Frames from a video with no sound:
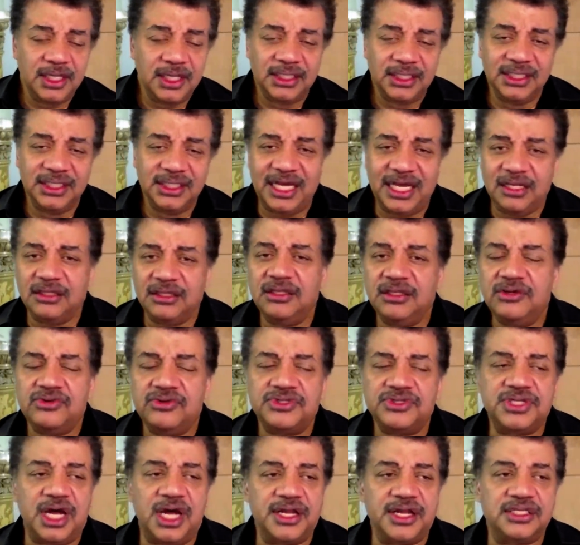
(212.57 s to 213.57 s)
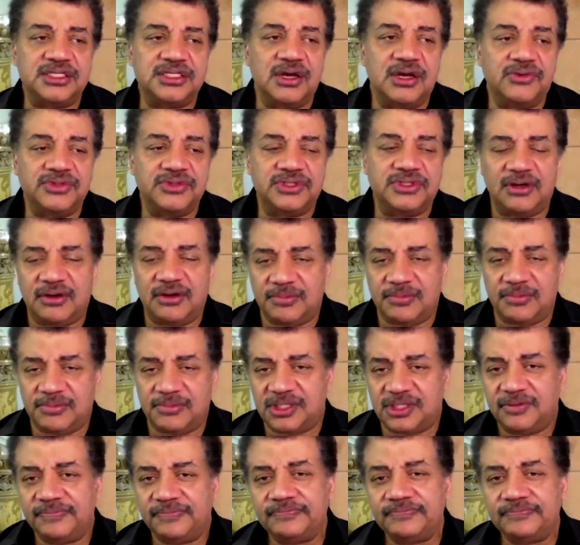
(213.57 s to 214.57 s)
let it lose on its own terms.